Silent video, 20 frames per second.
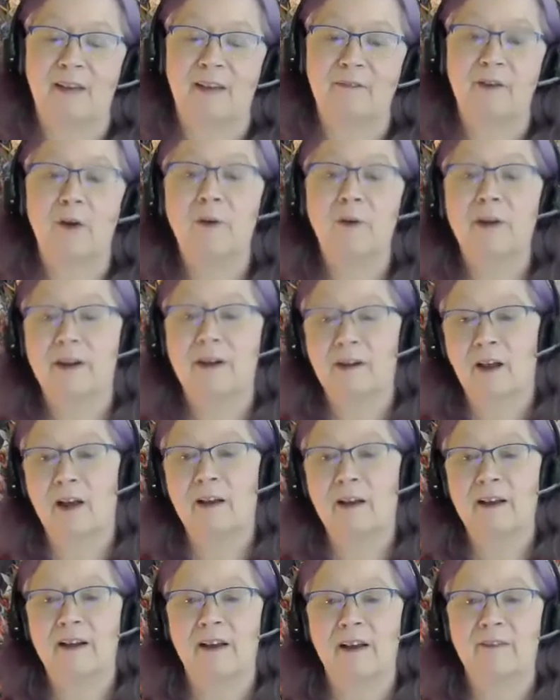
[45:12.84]
known it
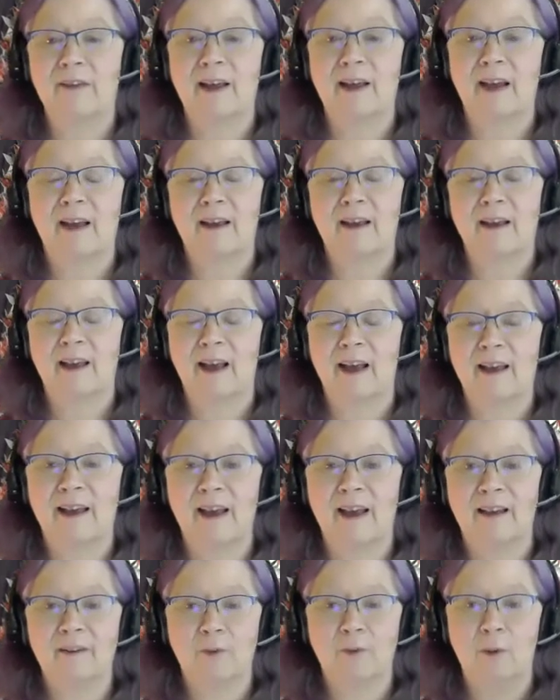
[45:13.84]
long enough. I
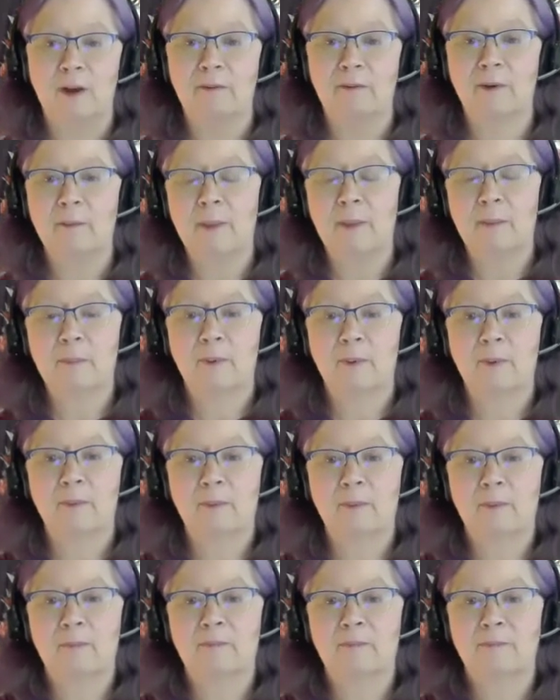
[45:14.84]
can't quite remember
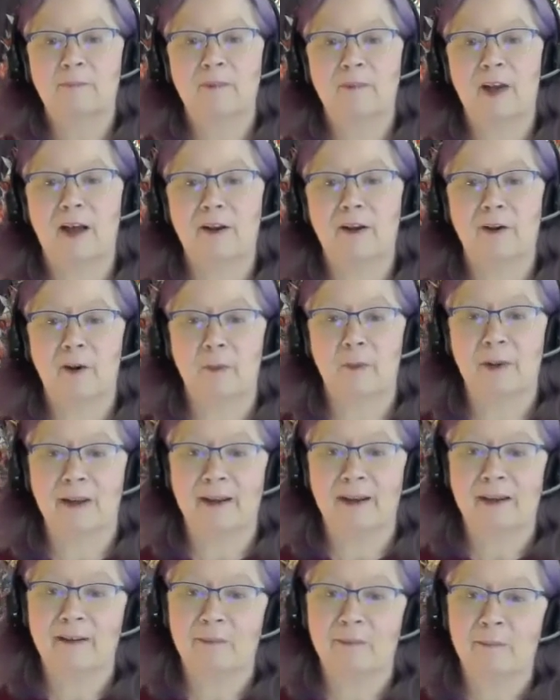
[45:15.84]
not knowing
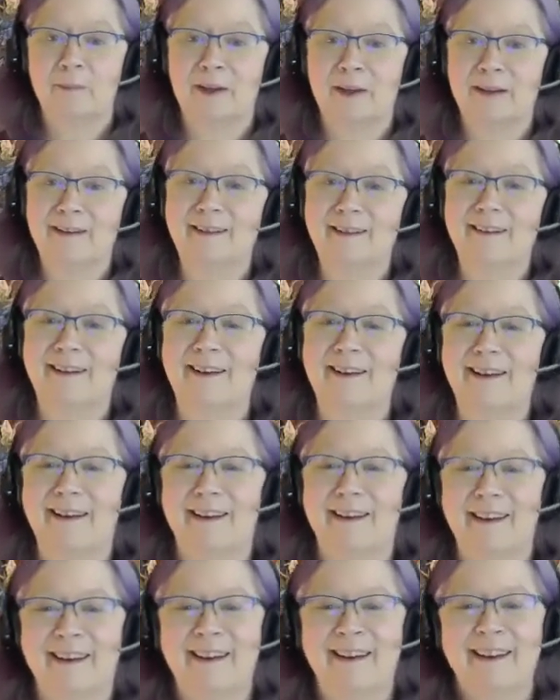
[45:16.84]
it, but
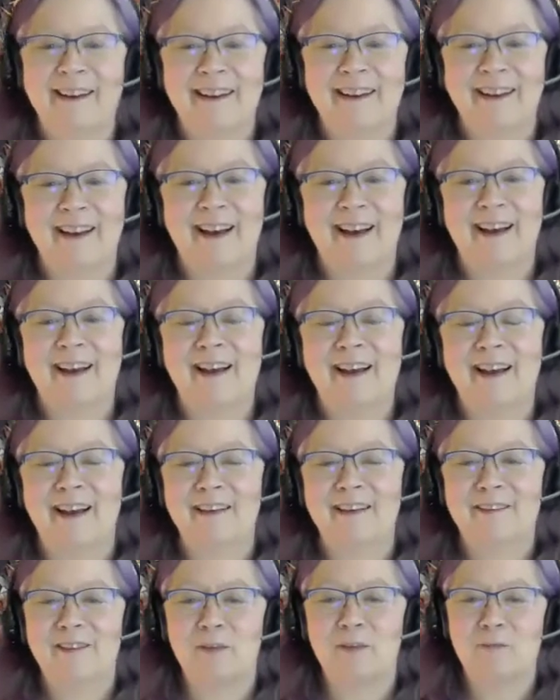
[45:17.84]

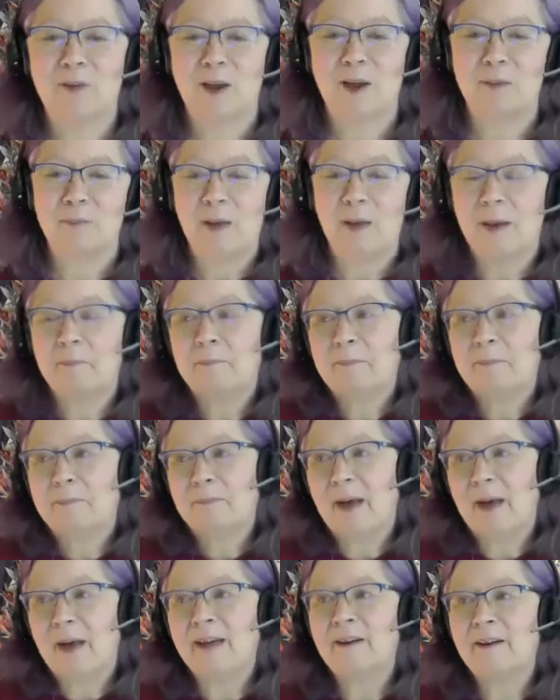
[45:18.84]
sometimes
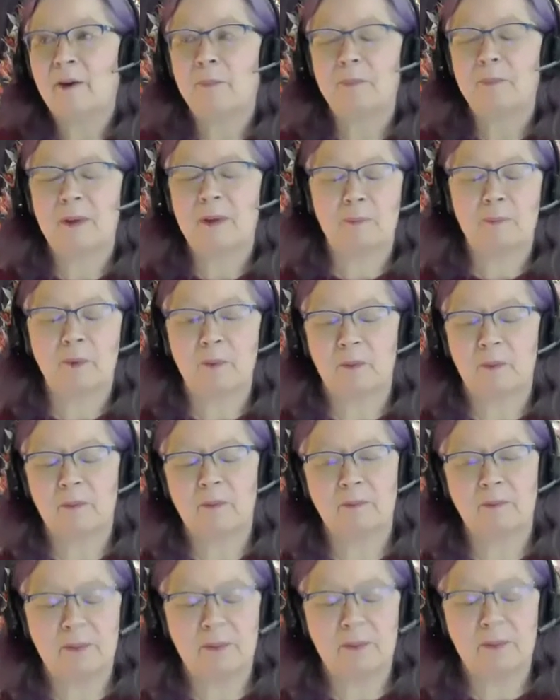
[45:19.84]
I know people
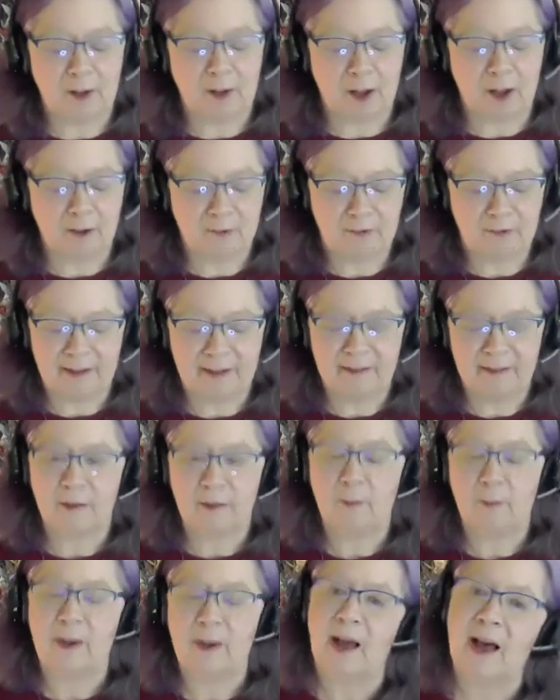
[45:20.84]
all find their
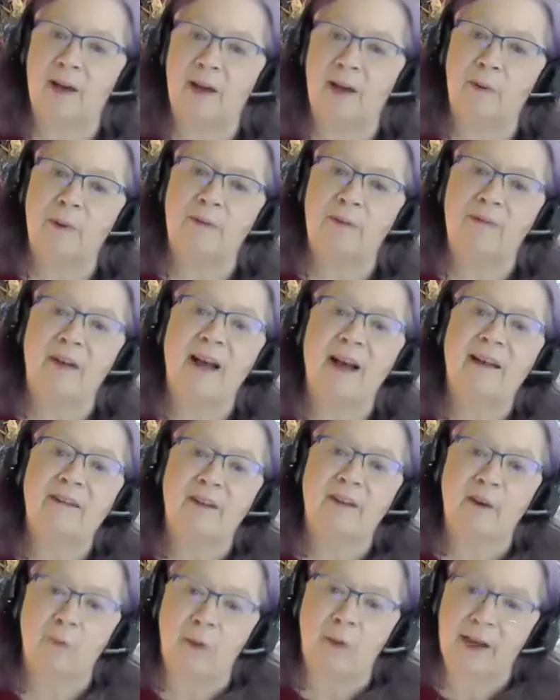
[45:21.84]
way. How do we find
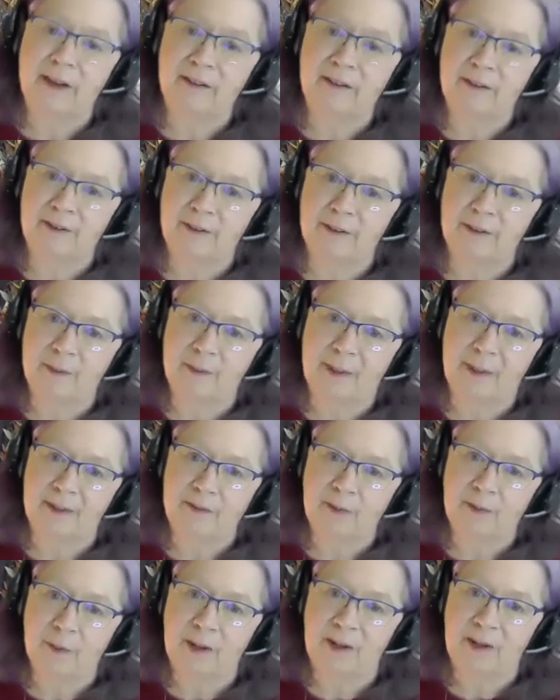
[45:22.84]
our way to the
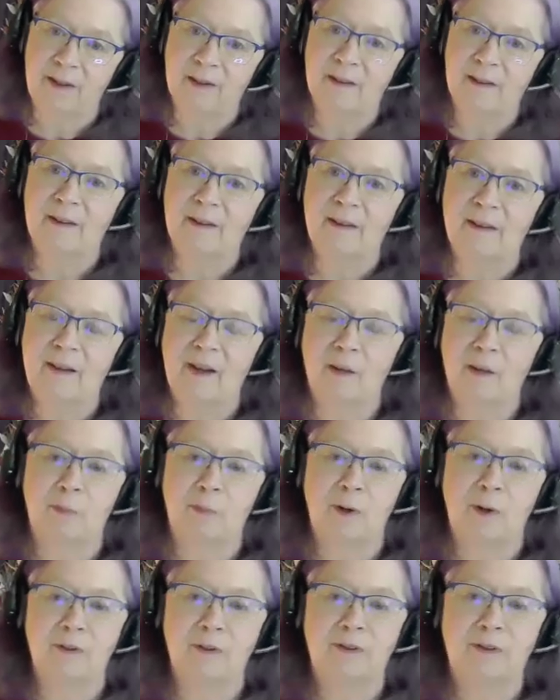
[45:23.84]
best way to
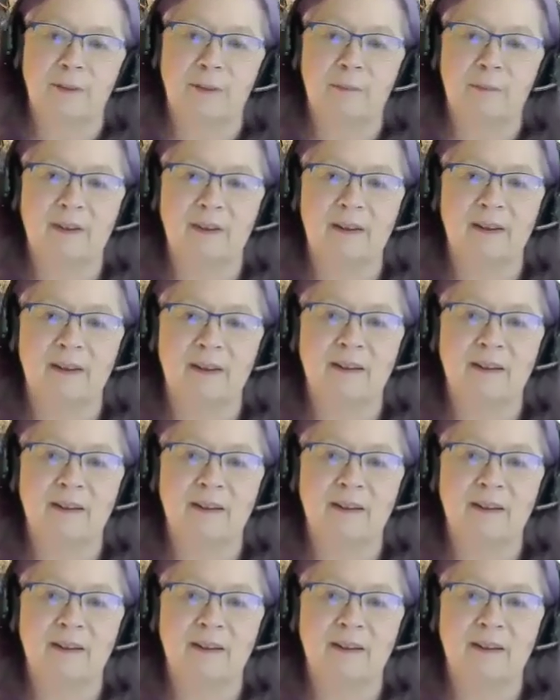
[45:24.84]
approach something?